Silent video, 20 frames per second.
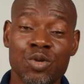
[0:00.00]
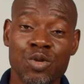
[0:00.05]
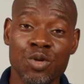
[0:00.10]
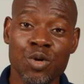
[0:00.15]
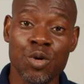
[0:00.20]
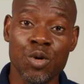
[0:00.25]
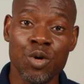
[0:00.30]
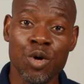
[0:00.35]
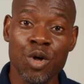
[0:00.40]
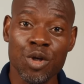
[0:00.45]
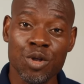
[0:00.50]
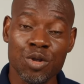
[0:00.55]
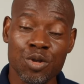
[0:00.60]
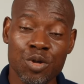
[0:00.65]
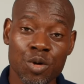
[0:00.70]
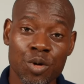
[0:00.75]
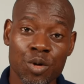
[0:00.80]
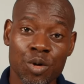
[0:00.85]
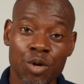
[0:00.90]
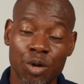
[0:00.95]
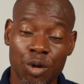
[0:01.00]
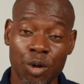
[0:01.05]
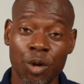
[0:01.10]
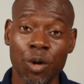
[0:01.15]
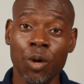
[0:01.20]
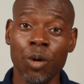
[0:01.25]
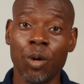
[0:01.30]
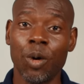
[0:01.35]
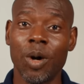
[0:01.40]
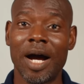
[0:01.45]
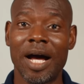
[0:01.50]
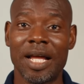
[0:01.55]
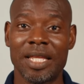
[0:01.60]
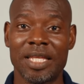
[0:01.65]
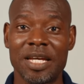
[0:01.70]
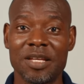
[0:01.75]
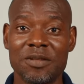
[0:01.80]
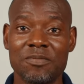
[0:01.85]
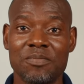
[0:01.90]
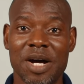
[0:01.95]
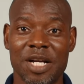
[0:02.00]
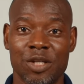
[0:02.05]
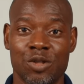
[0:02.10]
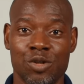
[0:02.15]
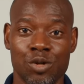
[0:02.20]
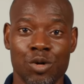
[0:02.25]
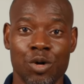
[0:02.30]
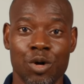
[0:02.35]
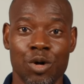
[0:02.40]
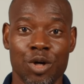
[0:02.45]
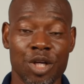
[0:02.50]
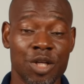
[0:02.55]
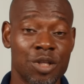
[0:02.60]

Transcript: to, to grow and then mature